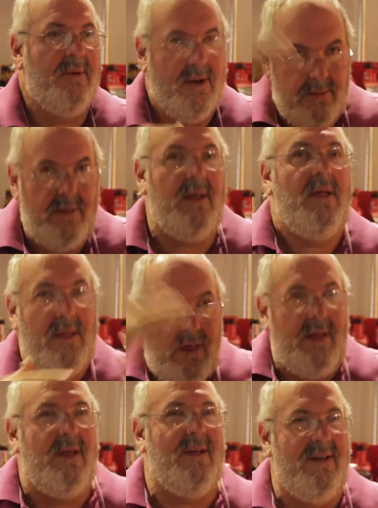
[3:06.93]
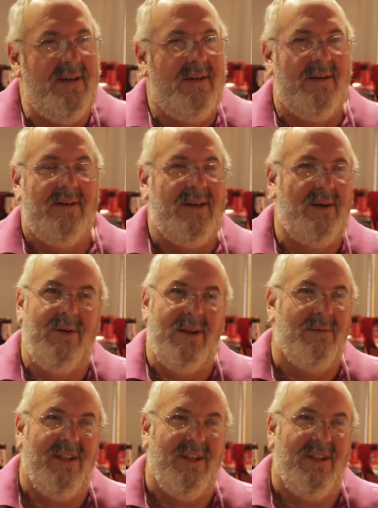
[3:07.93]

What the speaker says: you know where them